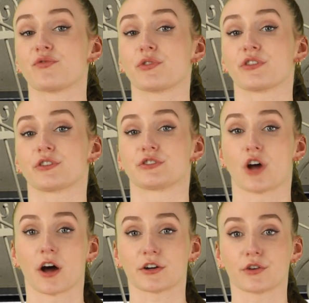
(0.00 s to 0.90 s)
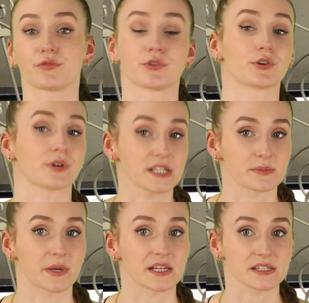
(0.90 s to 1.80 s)
for their daughter for
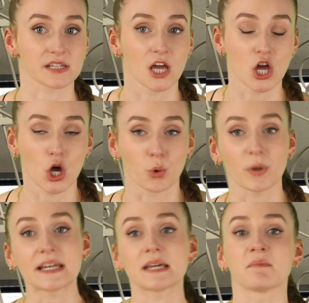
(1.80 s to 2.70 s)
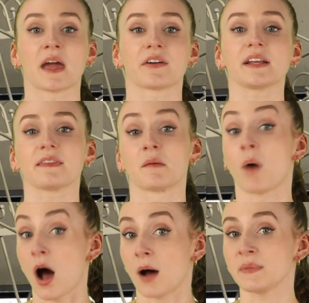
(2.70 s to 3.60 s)
Christmas. Whitney Merritt, the
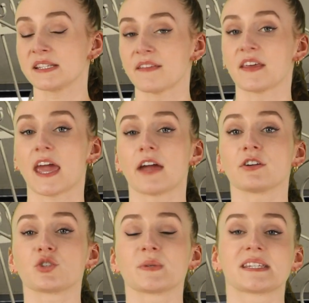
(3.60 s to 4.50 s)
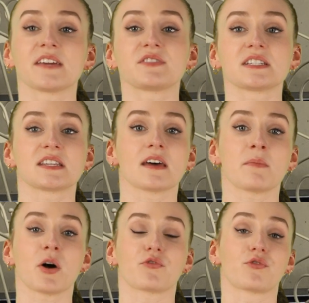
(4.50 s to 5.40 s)
mom, said the carriage was gifted to
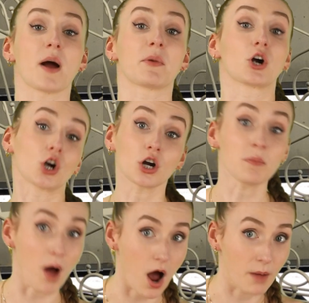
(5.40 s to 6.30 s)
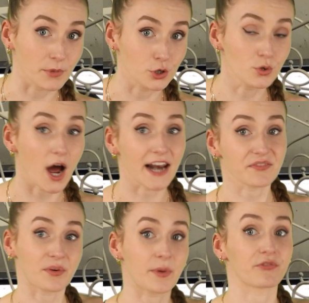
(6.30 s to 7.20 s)
them from her mom, who got
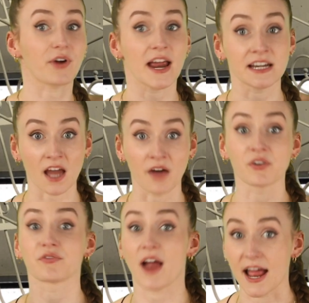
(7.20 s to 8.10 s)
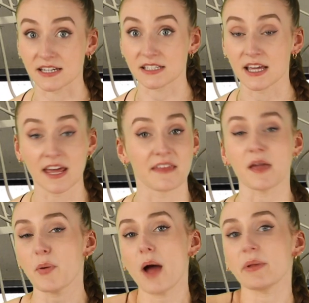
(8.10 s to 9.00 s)
it from a friend of a friend.
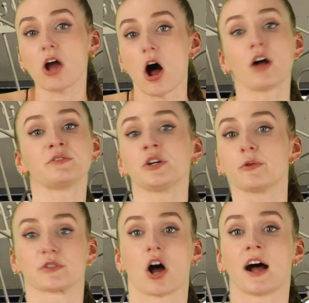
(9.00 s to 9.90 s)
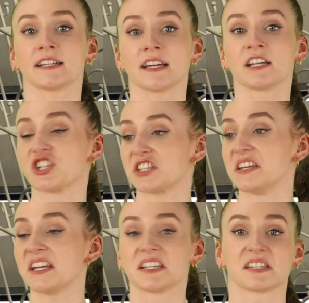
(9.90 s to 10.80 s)
They probably all knew it was haunted and just
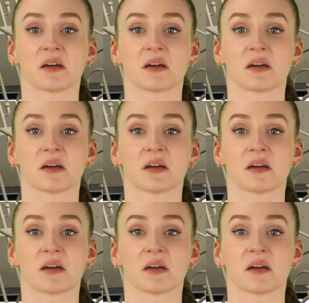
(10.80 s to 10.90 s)
needed